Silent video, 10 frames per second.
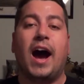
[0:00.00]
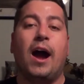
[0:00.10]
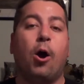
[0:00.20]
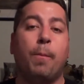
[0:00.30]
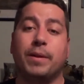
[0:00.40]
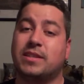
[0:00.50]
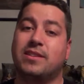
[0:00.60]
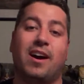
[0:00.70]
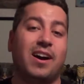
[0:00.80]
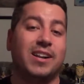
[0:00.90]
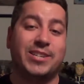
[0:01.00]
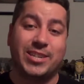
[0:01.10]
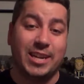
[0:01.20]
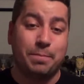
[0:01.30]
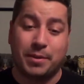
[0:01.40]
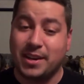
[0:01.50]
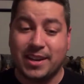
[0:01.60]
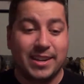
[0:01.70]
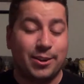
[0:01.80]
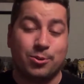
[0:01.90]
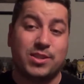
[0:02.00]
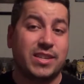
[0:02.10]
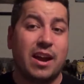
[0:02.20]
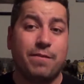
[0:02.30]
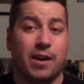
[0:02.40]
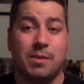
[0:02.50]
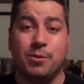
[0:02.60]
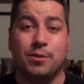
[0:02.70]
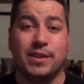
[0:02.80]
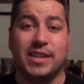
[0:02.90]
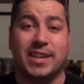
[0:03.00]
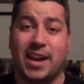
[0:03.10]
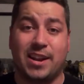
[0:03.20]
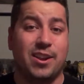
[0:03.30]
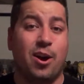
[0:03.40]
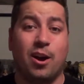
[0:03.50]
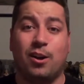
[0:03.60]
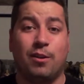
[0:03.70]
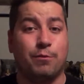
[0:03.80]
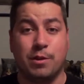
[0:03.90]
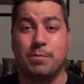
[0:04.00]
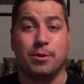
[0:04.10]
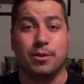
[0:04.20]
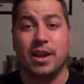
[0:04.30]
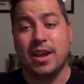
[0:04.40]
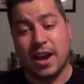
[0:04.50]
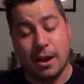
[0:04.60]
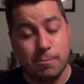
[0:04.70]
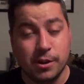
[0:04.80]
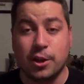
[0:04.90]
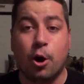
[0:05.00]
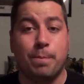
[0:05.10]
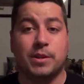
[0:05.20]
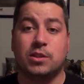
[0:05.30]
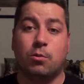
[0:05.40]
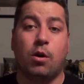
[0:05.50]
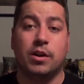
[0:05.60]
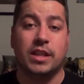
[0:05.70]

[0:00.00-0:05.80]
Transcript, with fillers: I hope it's not a cheap you know, sci-fi movie kind of knockoff reboot. I really hope it's quality.